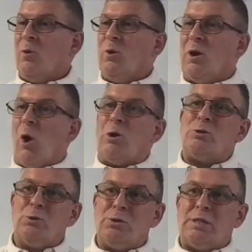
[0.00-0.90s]
We
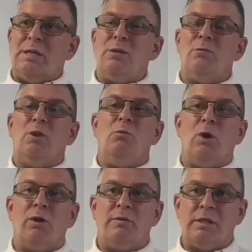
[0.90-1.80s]
also see them in the
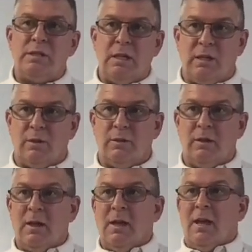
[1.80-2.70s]
book of Ezekiel.
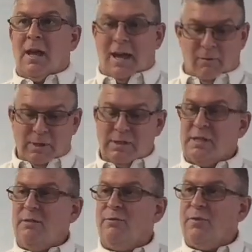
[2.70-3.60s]
And we
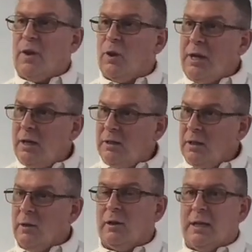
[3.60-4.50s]
see very
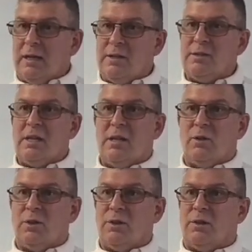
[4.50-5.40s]
clearly in
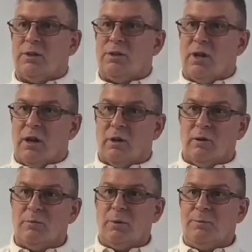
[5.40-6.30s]
Ezekiel that the
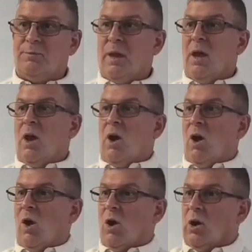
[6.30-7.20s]
cherubim
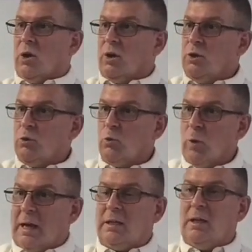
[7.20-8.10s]
are
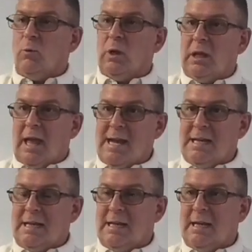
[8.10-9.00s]
directly
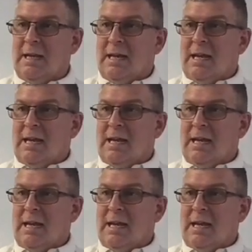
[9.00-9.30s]
related